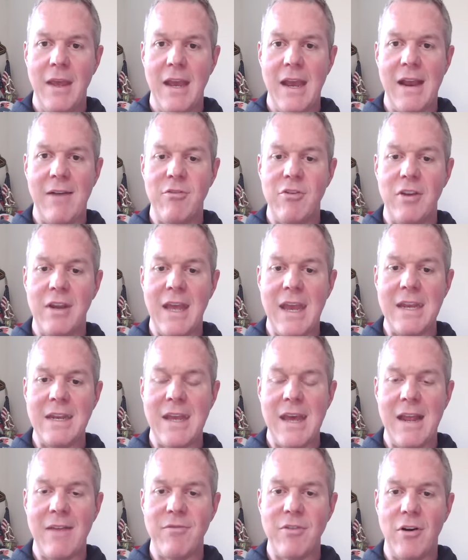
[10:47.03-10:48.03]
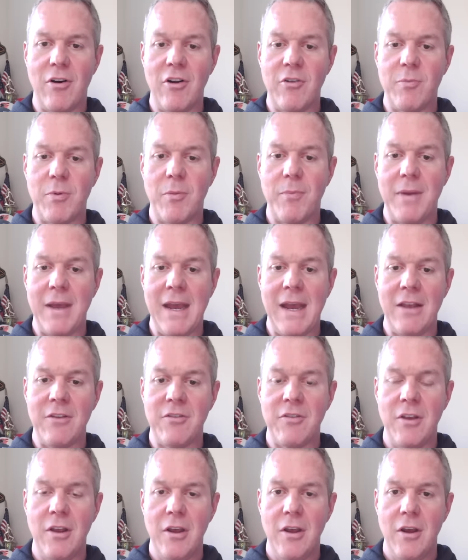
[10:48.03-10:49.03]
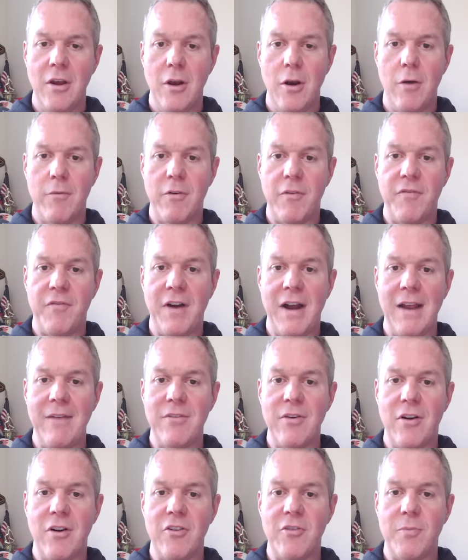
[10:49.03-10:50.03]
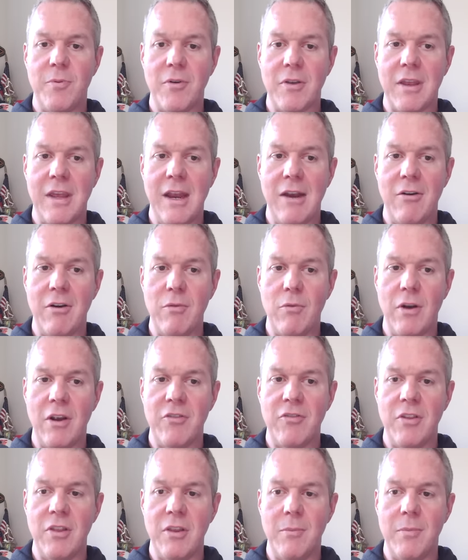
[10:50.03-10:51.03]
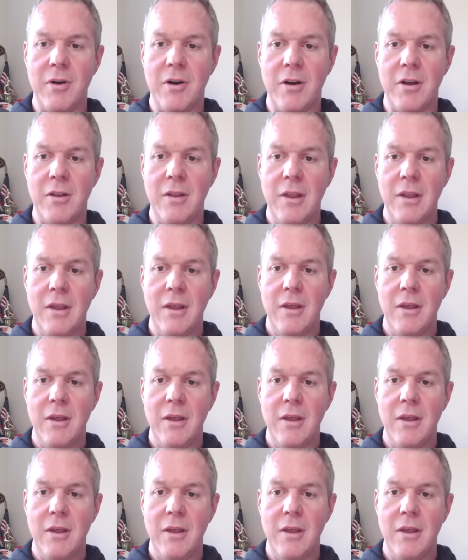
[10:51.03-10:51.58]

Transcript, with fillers: averaging eight and a half yards per pass, over five yards per carry, rushing the ball.